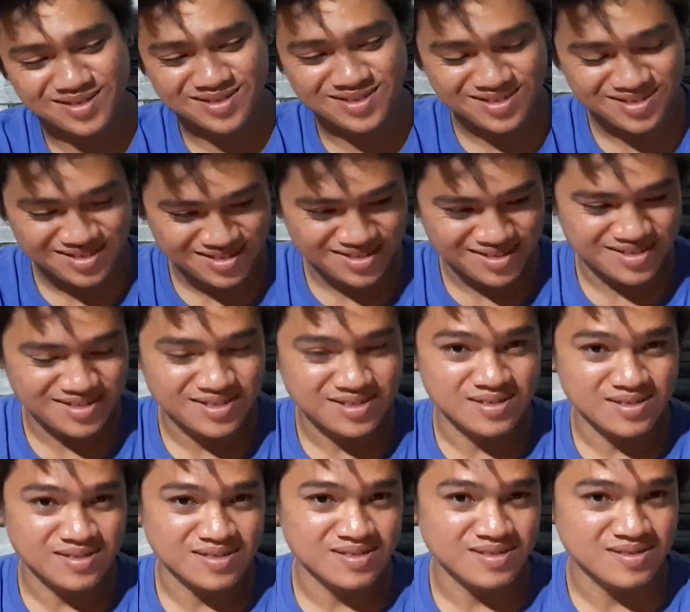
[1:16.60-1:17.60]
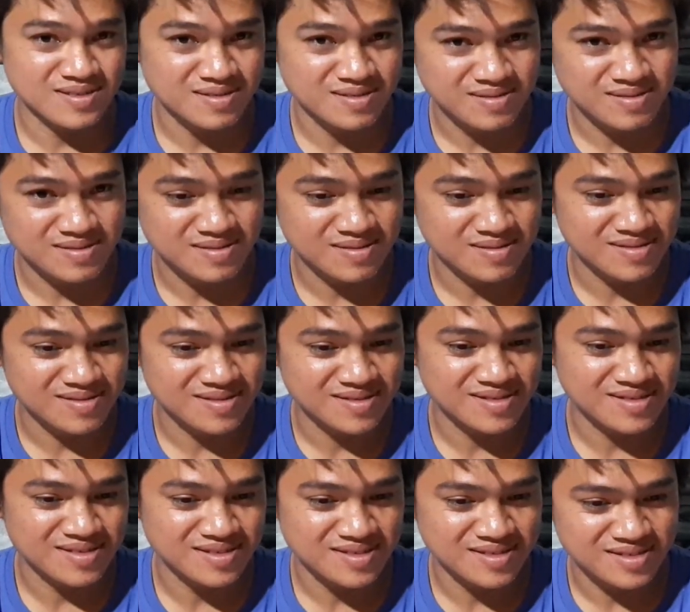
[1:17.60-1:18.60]

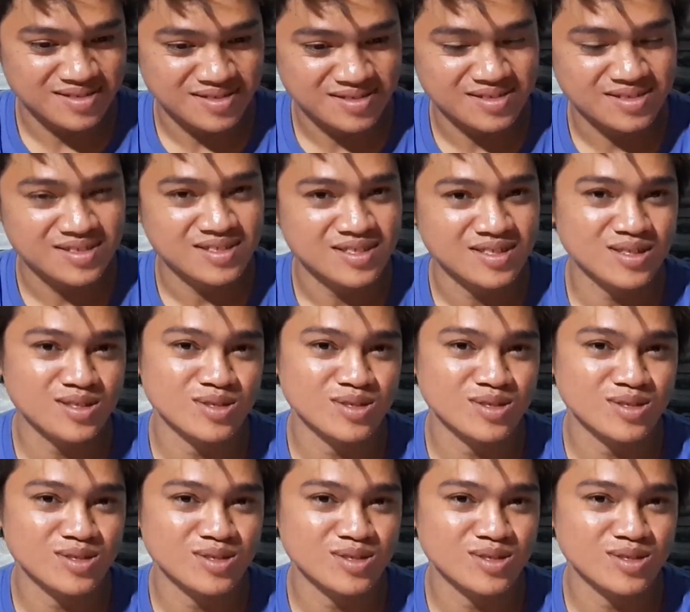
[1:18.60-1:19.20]
This person isn't speaking.